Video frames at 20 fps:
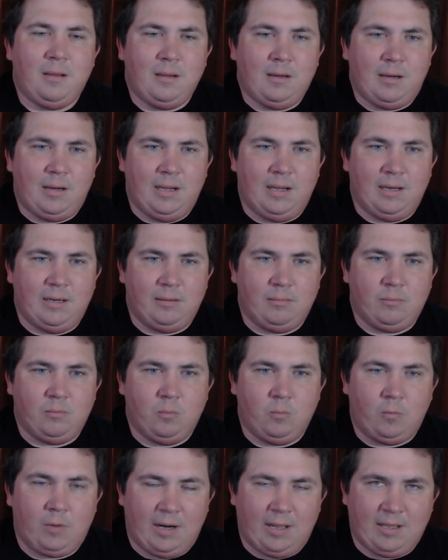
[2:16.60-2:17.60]
And
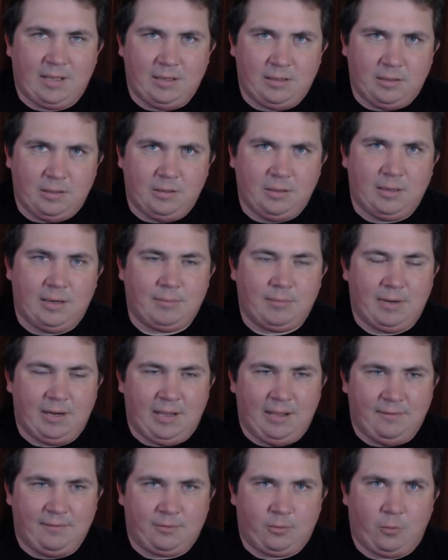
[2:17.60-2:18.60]
when I get done, I'm going to
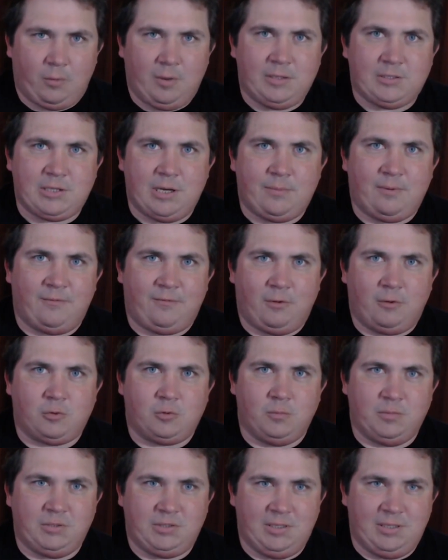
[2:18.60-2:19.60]
have three separate
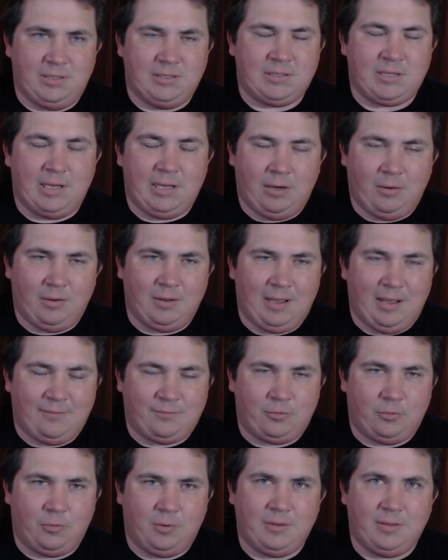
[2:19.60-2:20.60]
virtual machines and only have
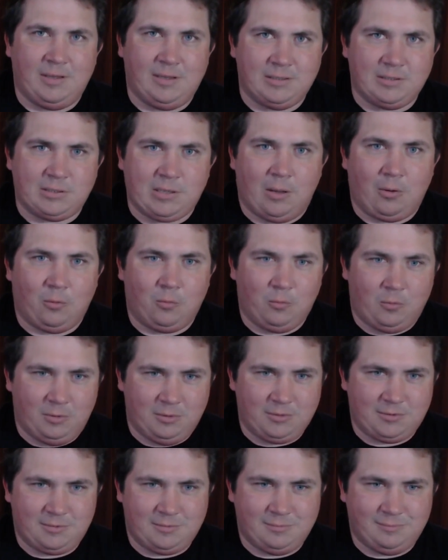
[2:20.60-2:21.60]
to run the installer
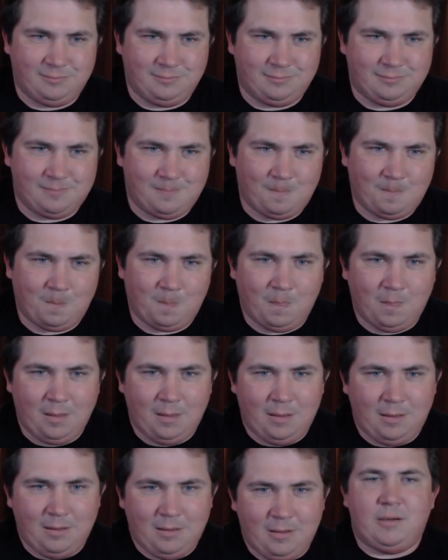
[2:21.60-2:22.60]
once.
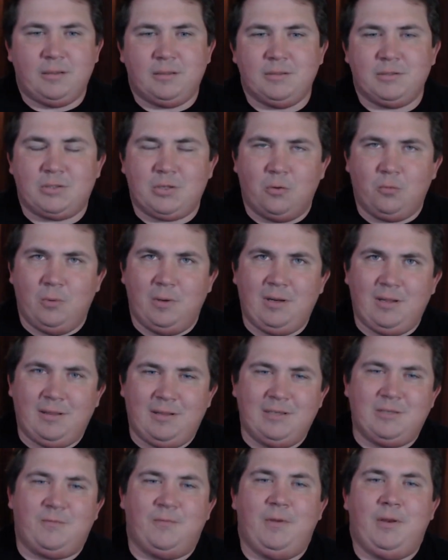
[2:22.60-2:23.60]
So really,
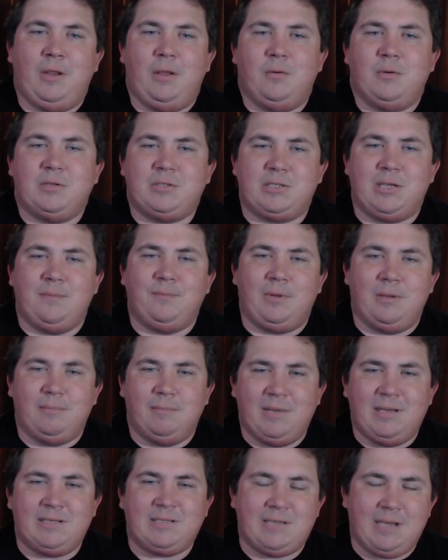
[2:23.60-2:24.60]
this video is simply
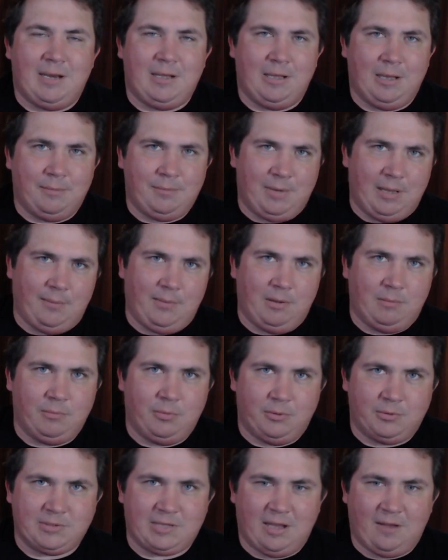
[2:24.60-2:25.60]
me setting up Debian
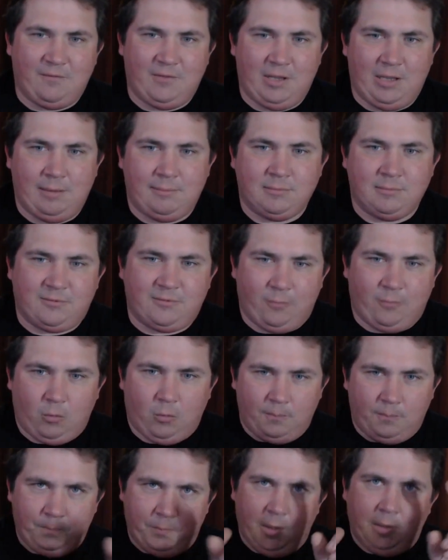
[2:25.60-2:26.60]
Bullseye V Ms
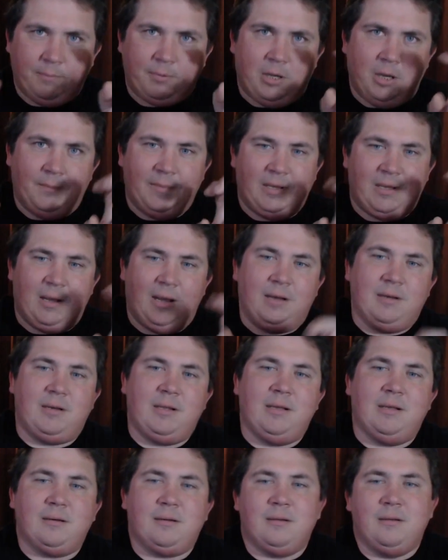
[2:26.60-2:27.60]
for upcoming content.